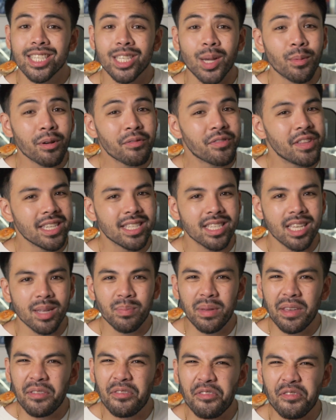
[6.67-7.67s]
Some of these can
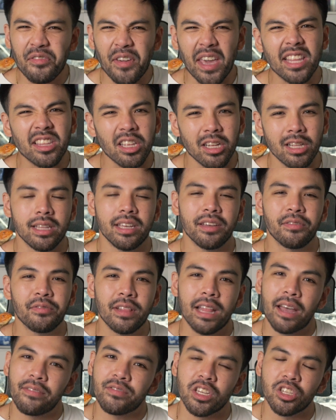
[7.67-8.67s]
be fatal if
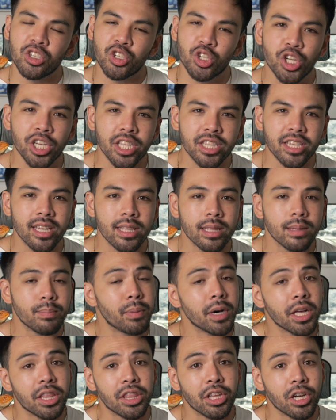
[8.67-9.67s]
left untreated,
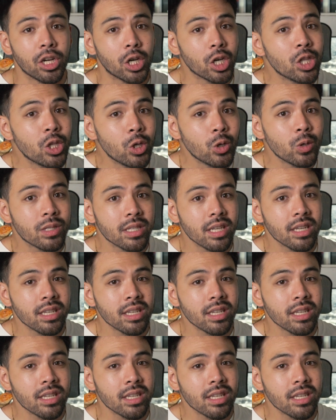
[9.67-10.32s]
but the good news